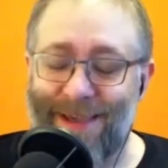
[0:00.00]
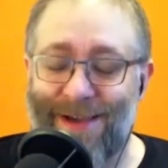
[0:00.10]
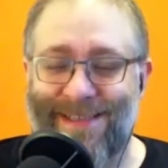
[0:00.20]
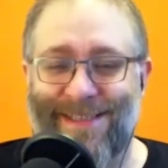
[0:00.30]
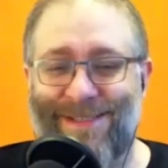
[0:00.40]

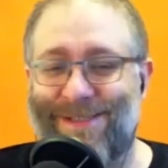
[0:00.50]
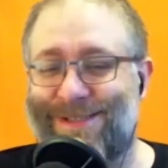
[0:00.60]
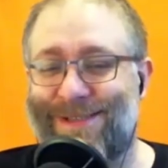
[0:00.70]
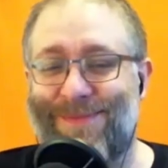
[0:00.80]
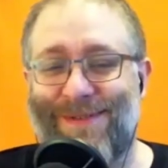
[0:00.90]
This is
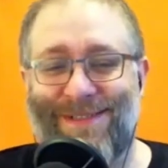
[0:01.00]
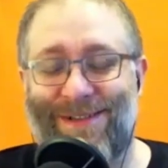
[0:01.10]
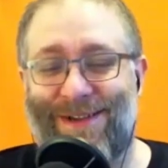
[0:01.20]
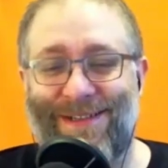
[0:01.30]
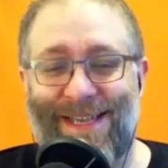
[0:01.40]
just so much
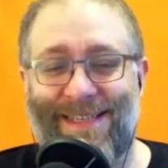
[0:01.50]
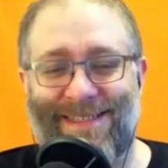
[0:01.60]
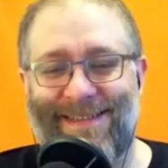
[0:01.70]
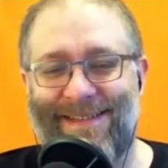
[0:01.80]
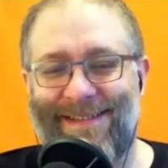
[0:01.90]
to digest.